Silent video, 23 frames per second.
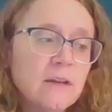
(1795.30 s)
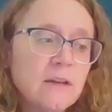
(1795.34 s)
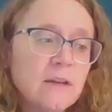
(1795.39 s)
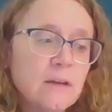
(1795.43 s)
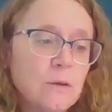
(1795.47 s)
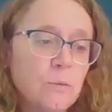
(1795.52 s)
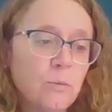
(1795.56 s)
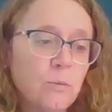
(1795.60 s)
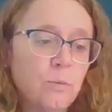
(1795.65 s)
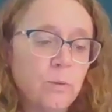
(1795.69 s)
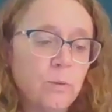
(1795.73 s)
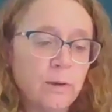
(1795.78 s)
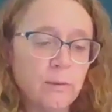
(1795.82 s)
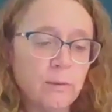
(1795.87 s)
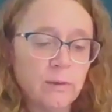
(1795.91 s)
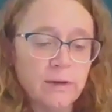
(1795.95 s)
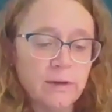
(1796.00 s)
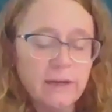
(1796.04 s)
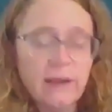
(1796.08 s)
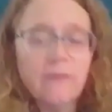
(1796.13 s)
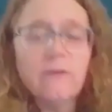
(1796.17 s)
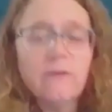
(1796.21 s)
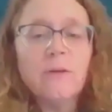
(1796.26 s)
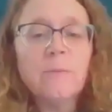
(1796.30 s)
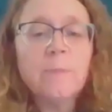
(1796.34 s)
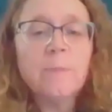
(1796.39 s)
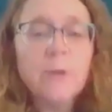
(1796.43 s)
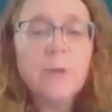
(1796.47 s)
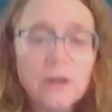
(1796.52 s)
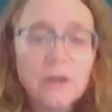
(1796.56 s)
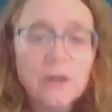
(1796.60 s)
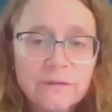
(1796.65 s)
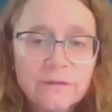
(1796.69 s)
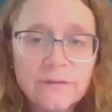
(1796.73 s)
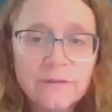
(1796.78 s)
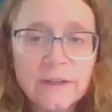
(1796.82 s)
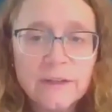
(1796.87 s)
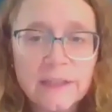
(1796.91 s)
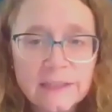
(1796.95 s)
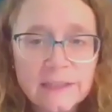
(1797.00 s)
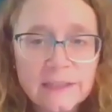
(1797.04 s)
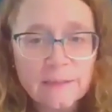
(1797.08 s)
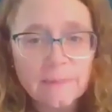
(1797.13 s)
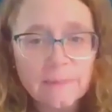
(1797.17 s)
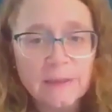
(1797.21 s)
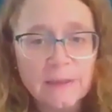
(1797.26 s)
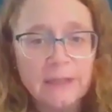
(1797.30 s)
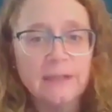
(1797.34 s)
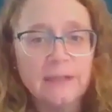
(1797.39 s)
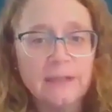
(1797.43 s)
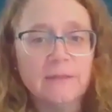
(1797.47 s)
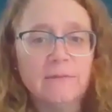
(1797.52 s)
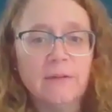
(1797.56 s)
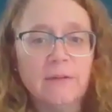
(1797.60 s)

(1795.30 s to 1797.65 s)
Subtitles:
we were never perfect to begin with.